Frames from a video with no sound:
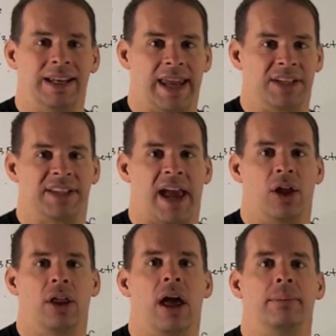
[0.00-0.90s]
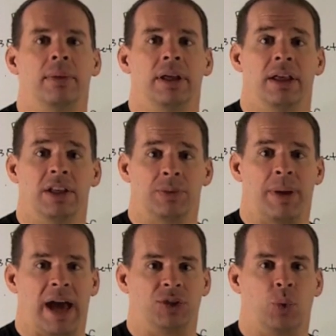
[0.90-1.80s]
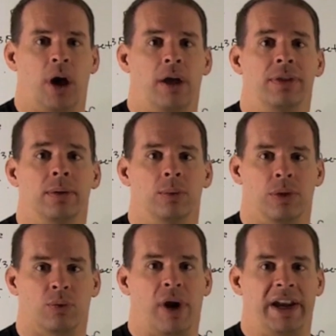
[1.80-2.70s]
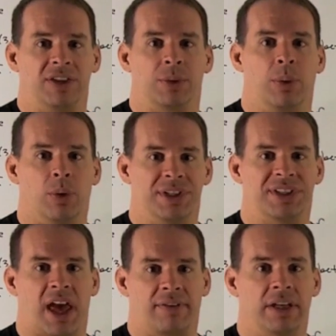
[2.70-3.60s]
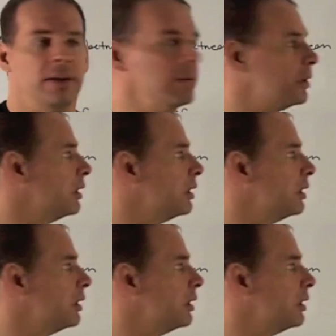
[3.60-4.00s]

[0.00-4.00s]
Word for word: Next angle up is pi 12 with a radius of 0.7.